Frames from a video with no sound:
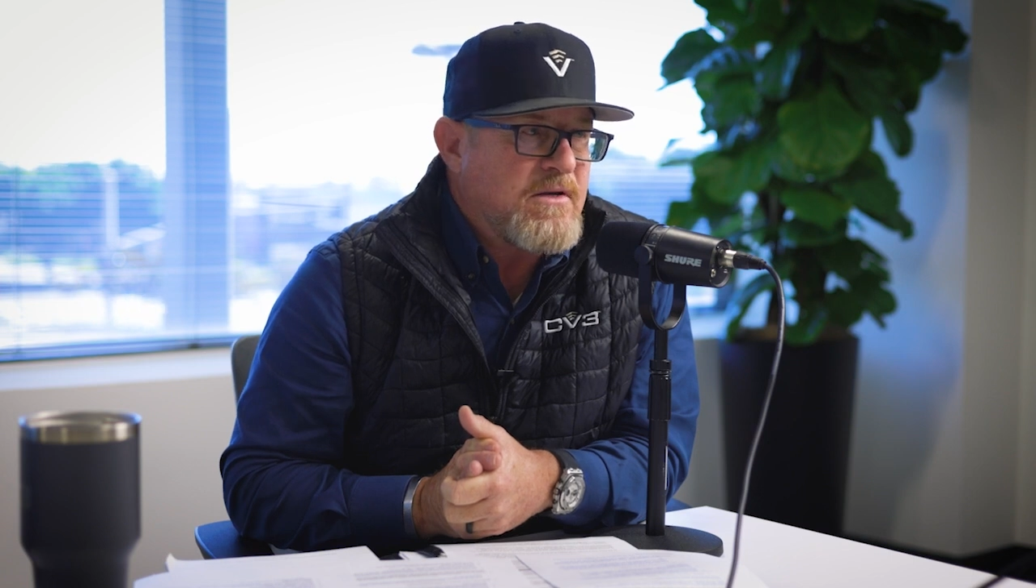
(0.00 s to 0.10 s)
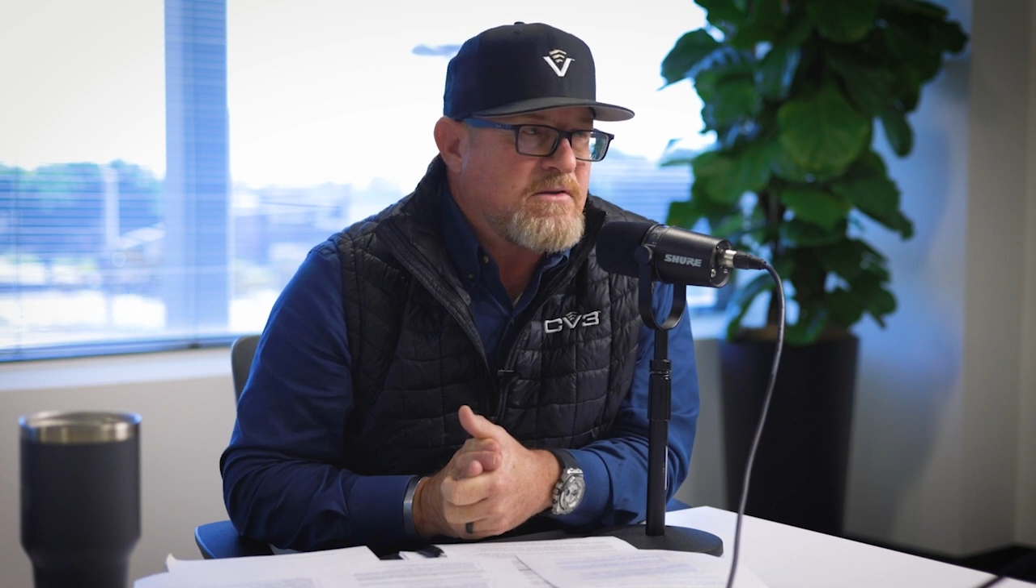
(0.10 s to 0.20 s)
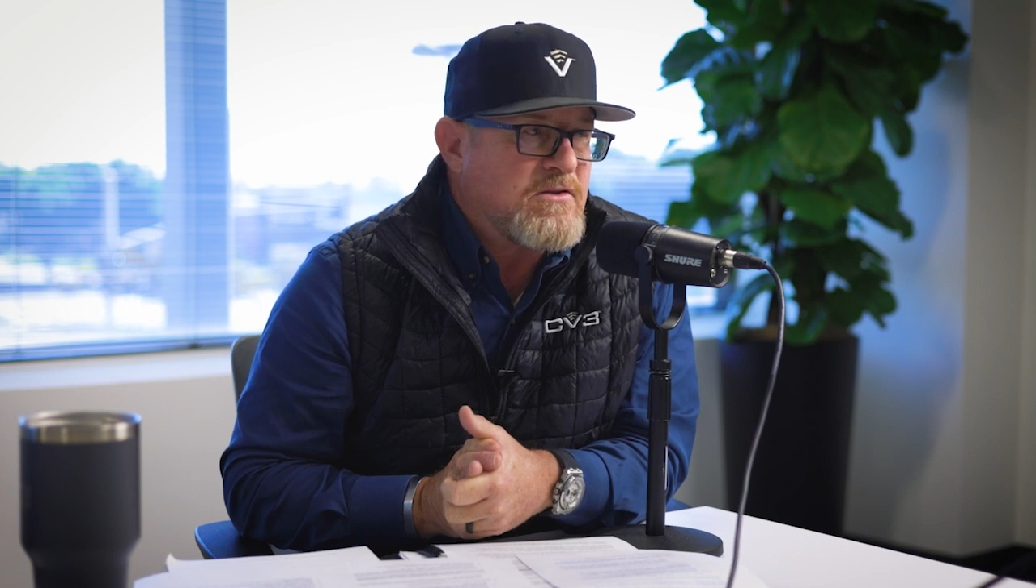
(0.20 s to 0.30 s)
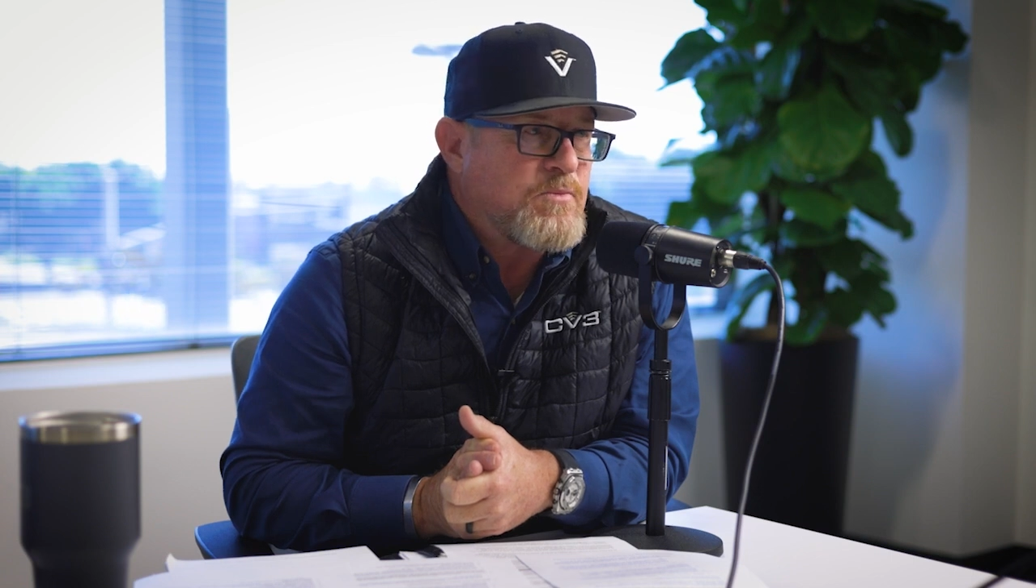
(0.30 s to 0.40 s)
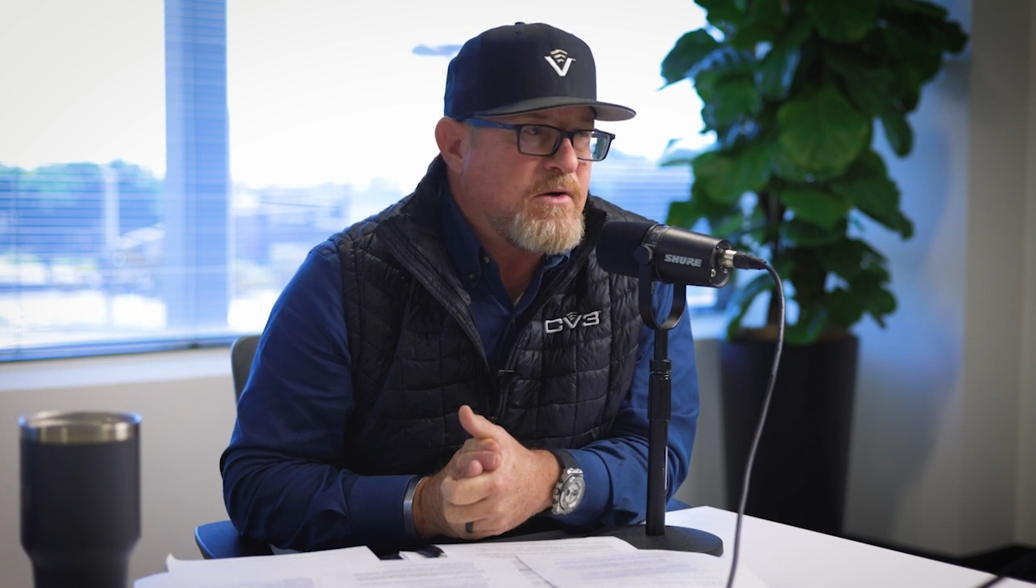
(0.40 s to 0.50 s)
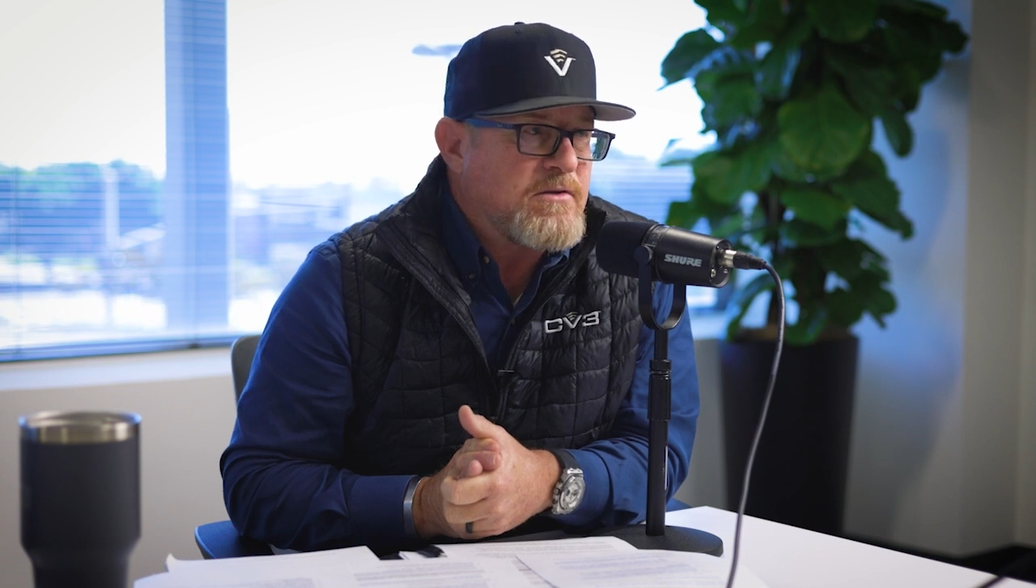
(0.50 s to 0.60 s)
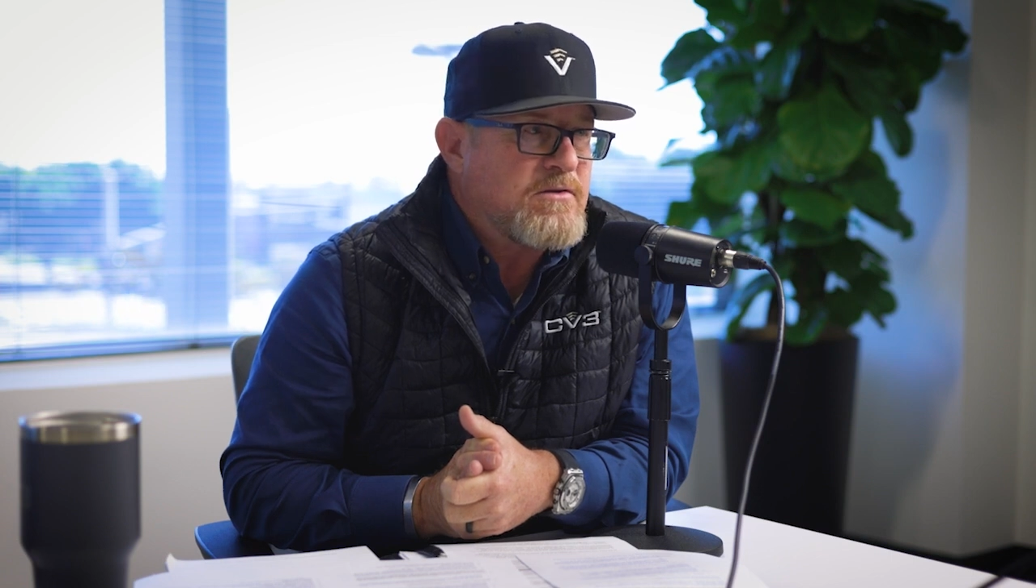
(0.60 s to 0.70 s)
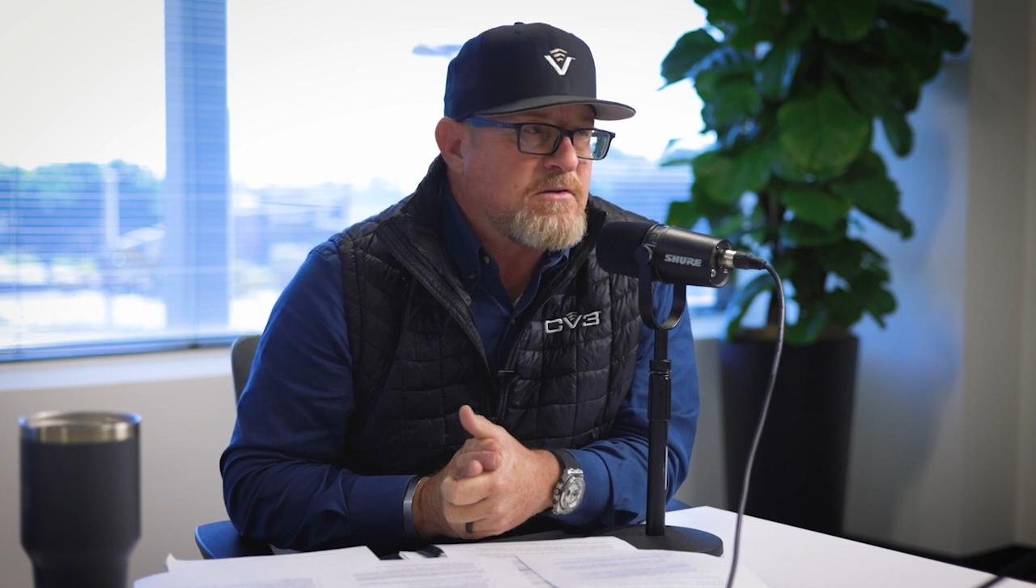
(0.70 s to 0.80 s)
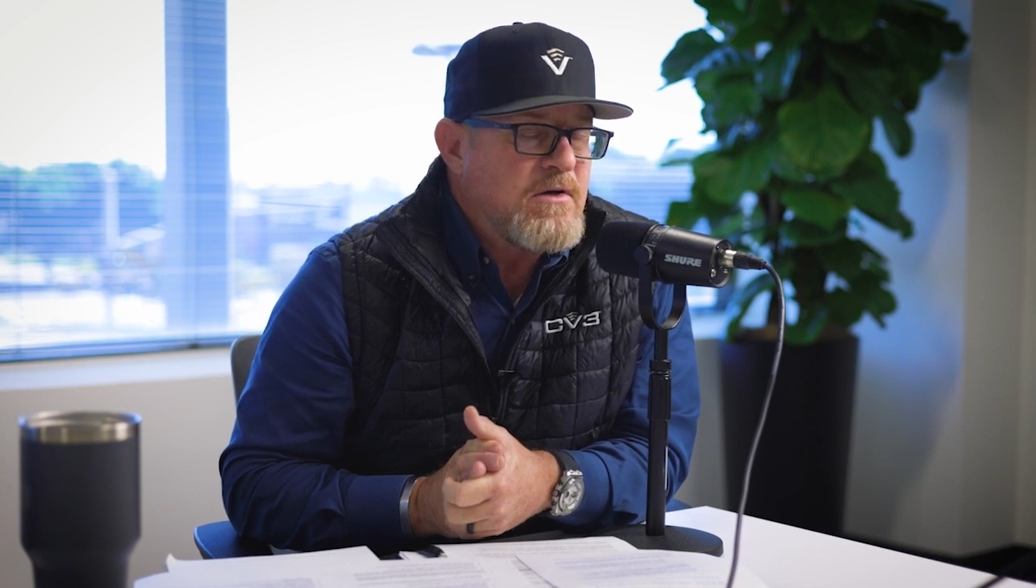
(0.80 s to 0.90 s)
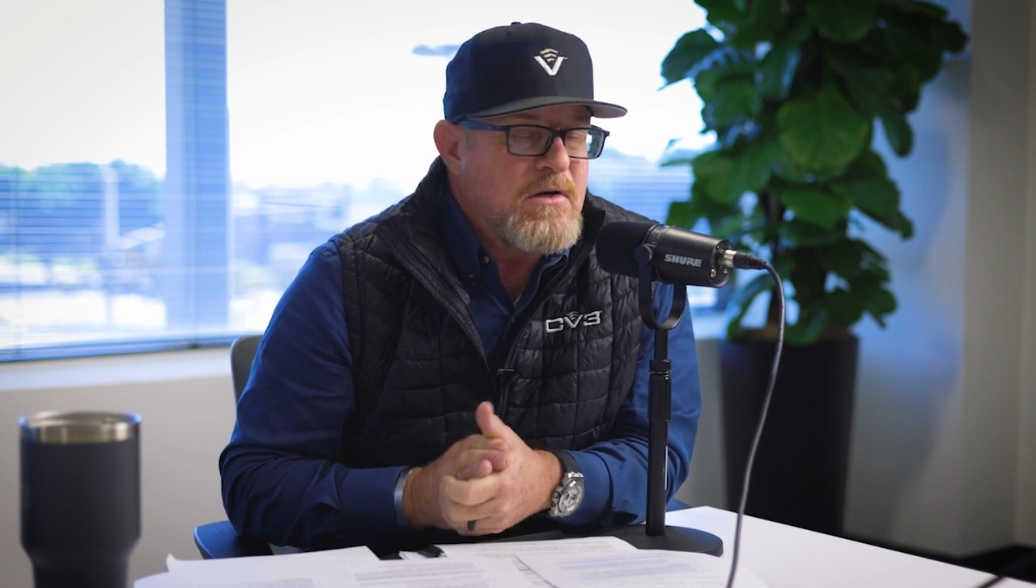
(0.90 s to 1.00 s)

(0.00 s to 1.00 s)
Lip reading: basis points,